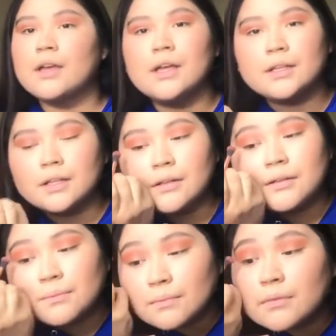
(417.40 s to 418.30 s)
And then,
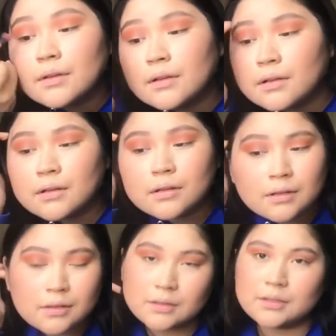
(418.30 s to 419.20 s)

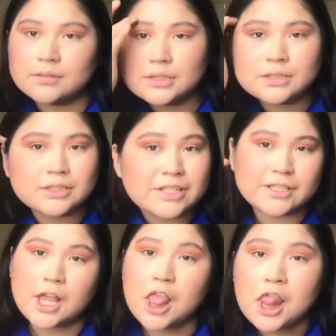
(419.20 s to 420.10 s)
so just
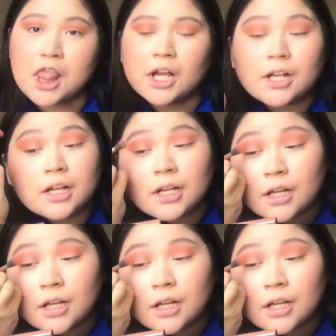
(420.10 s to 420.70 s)
look,